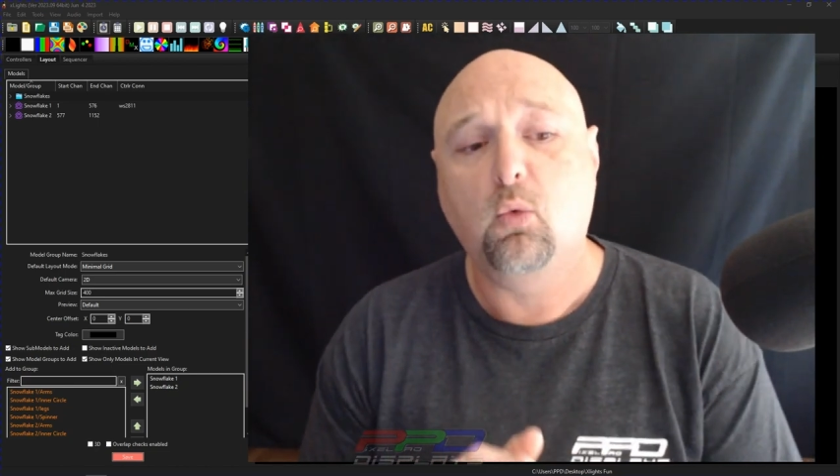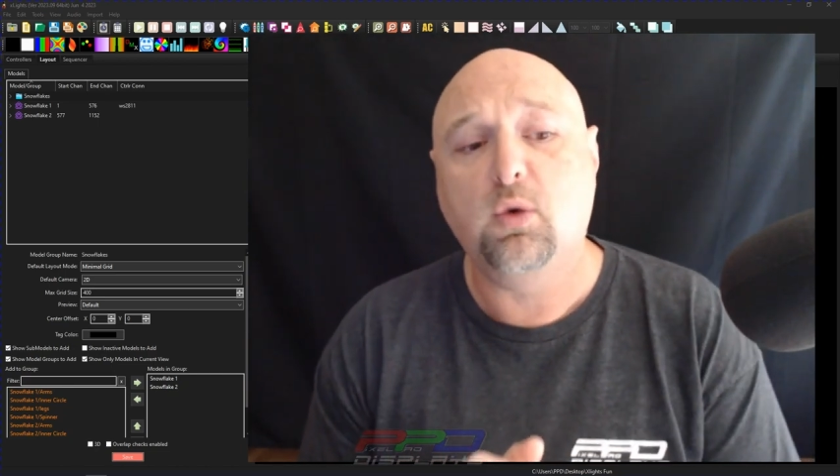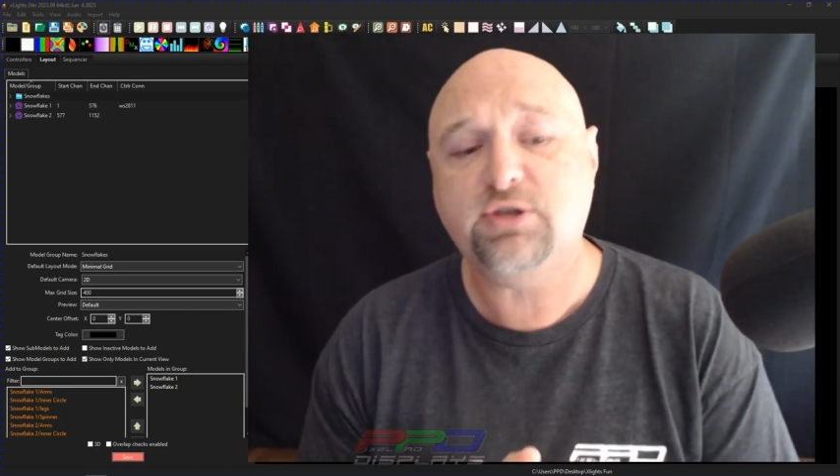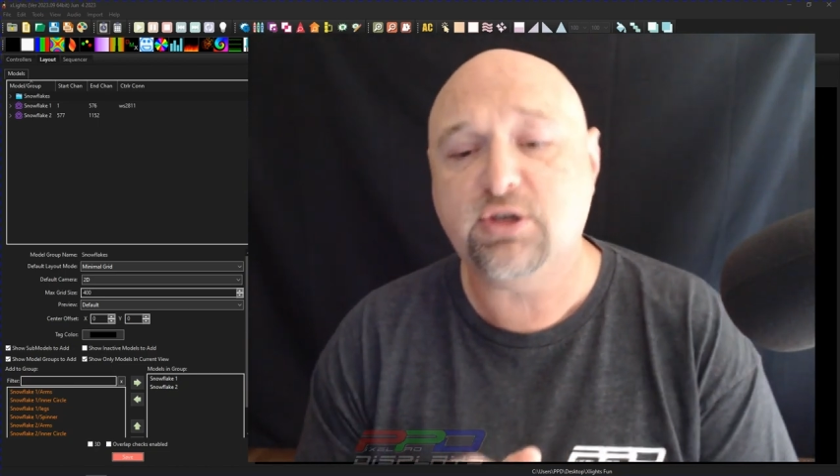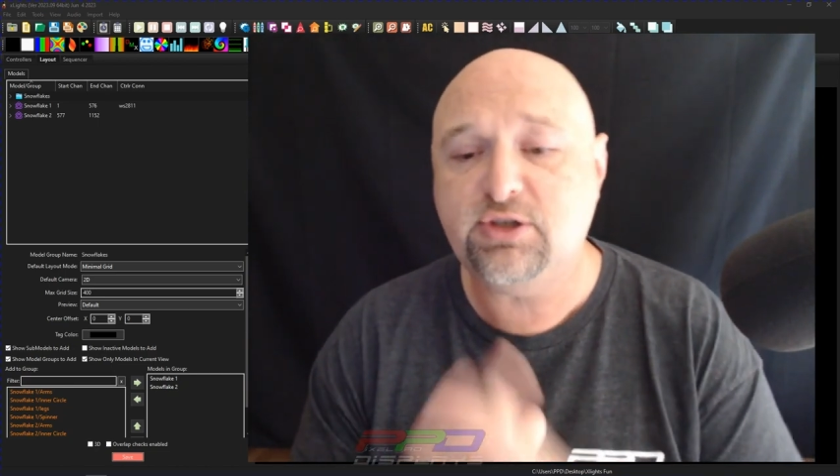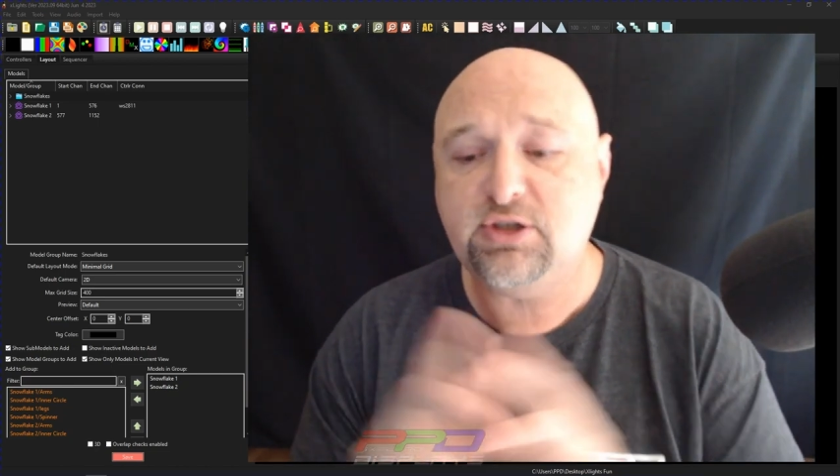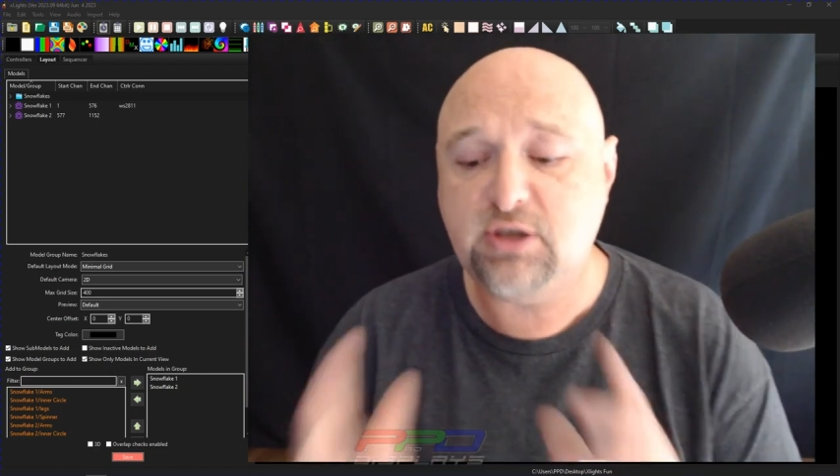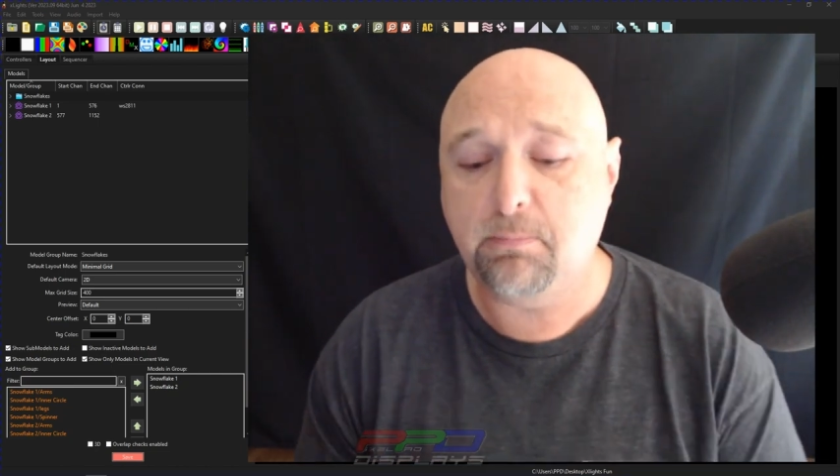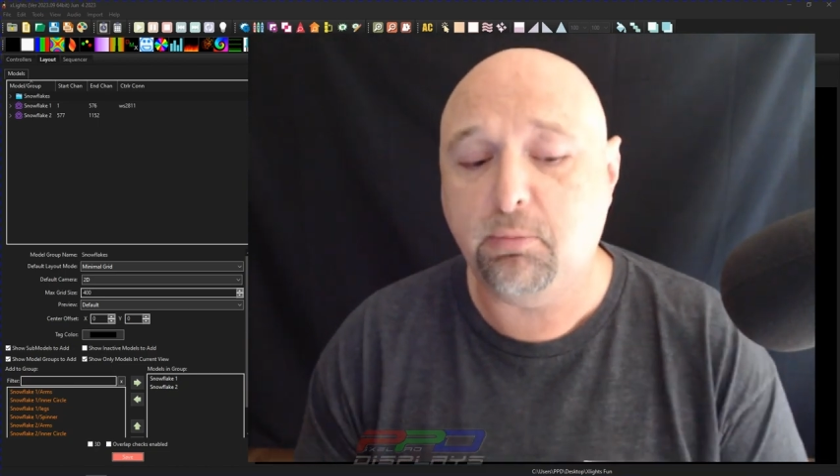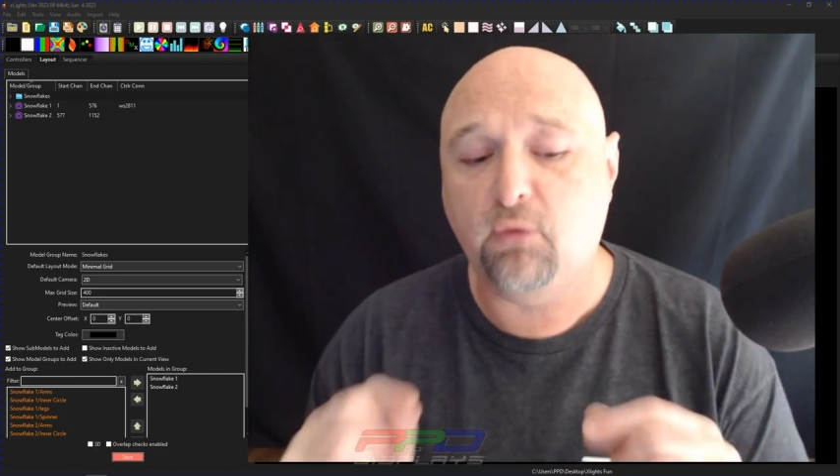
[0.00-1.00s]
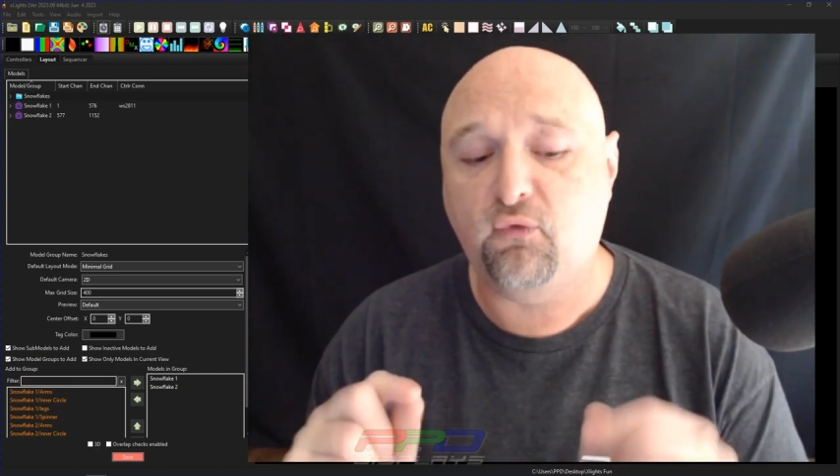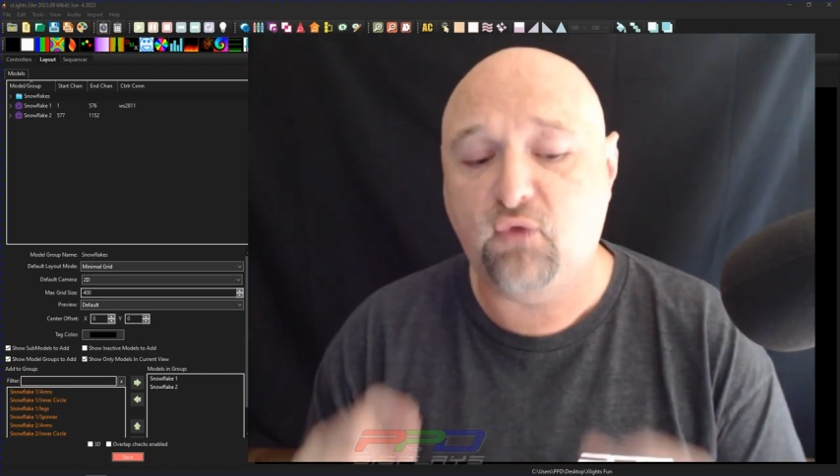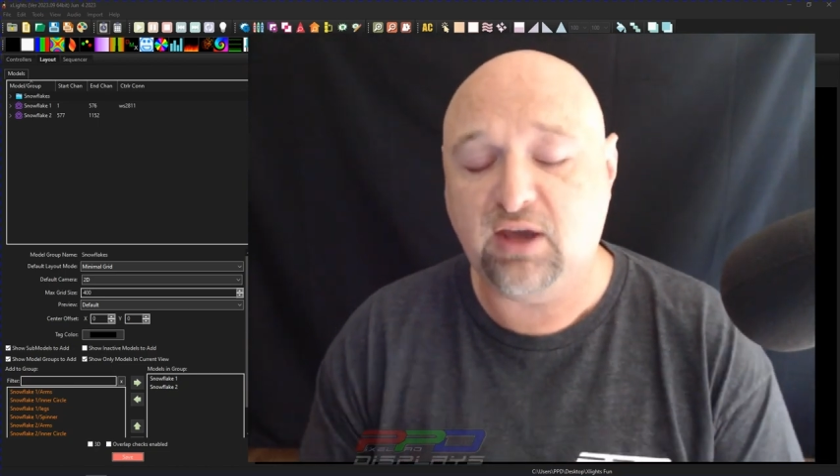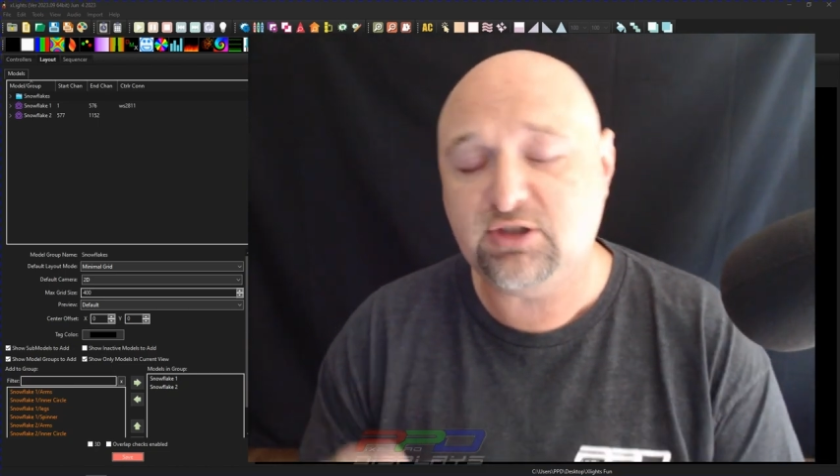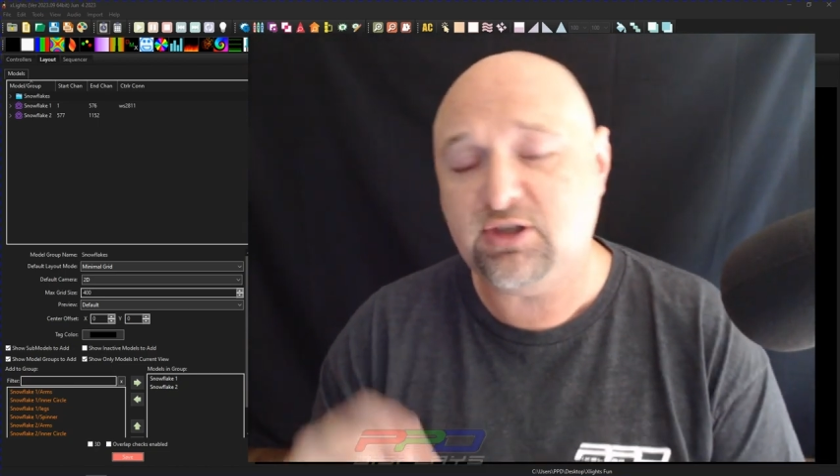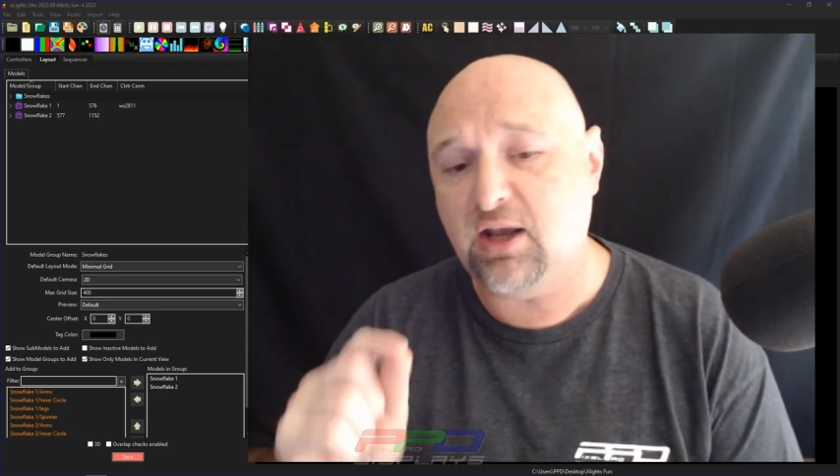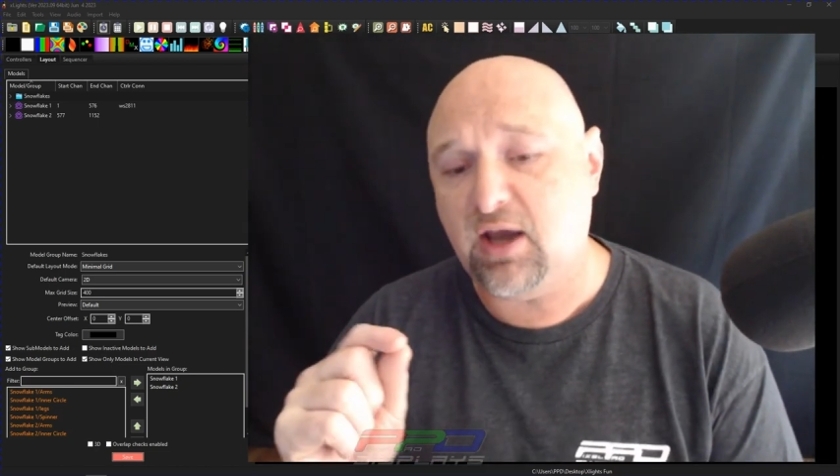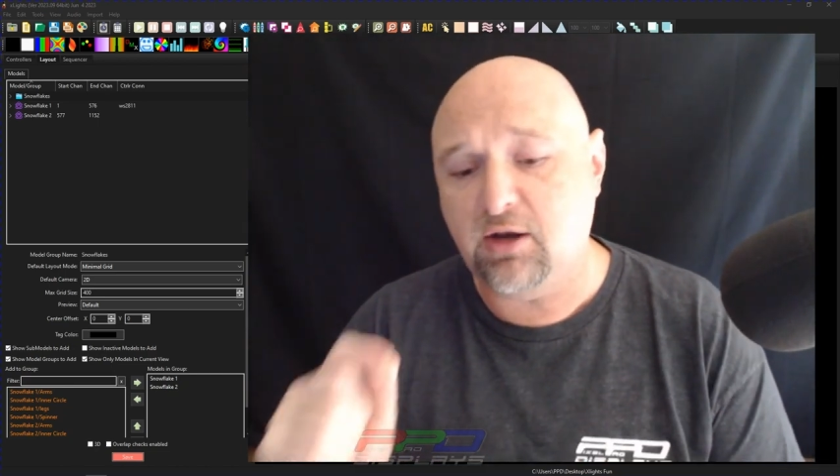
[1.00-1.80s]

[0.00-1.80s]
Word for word: was a simple fix that